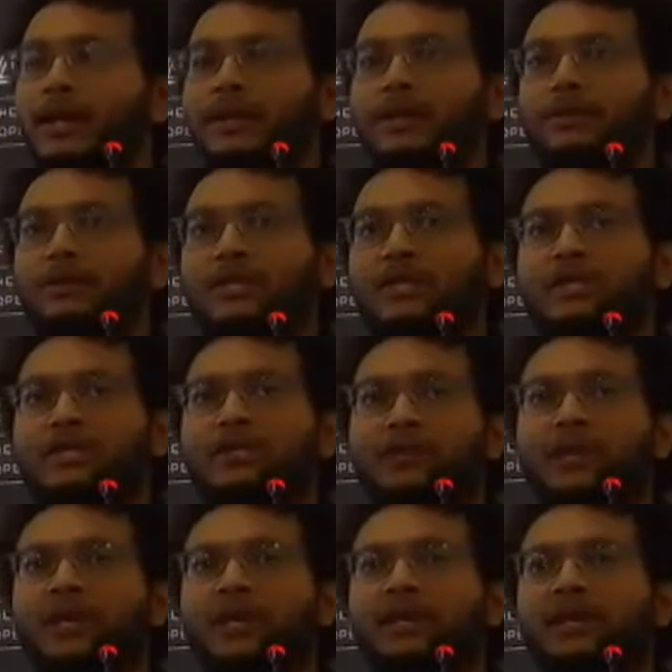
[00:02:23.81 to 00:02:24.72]

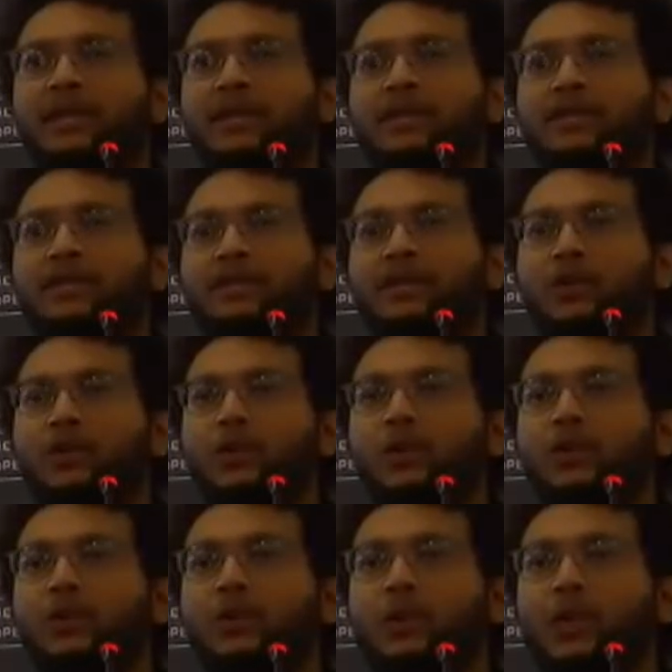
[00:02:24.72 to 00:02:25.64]
Currently there is
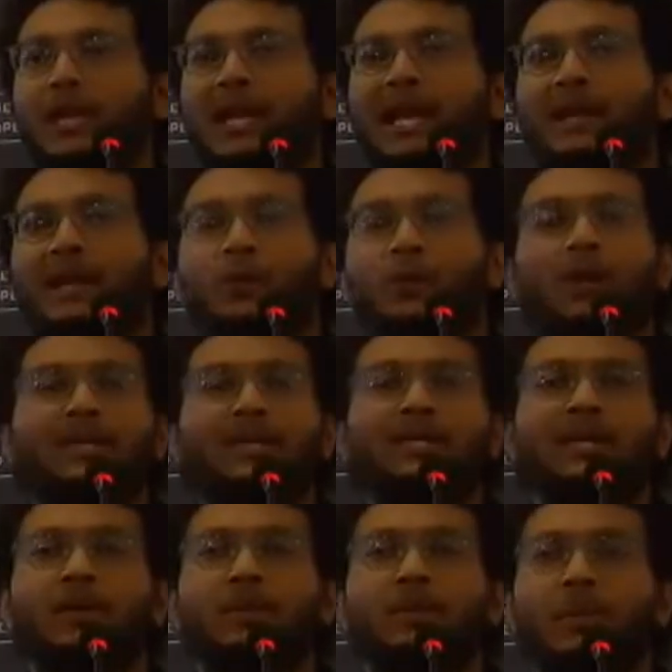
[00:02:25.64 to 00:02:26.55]
no like one
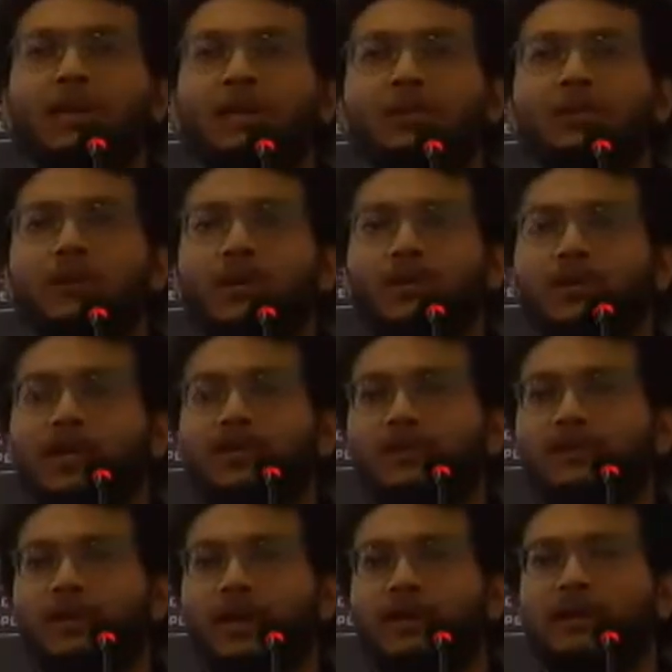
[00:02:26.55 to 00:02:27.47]
single place where you
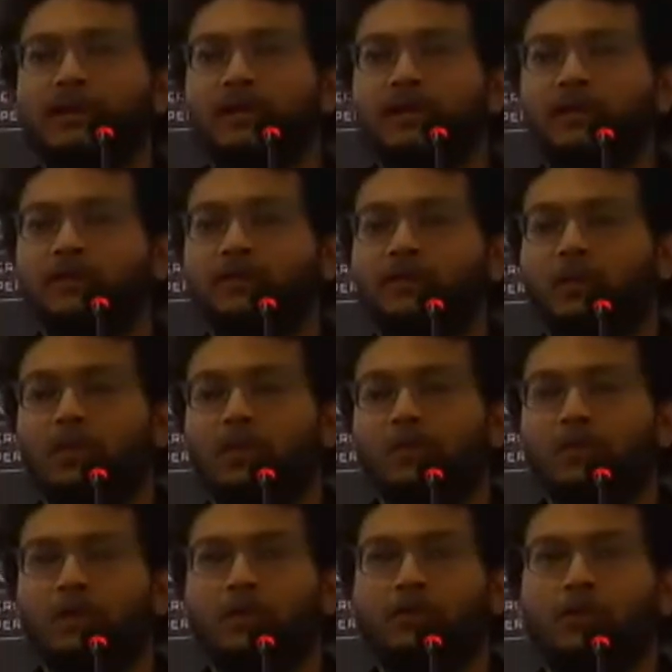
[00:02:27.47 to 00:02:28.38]
can find this
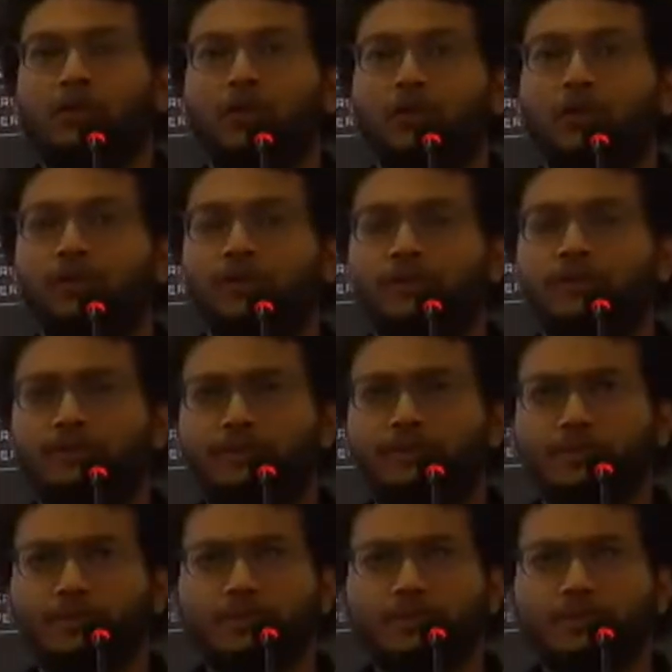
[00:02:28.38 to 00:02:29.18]
information. Of course,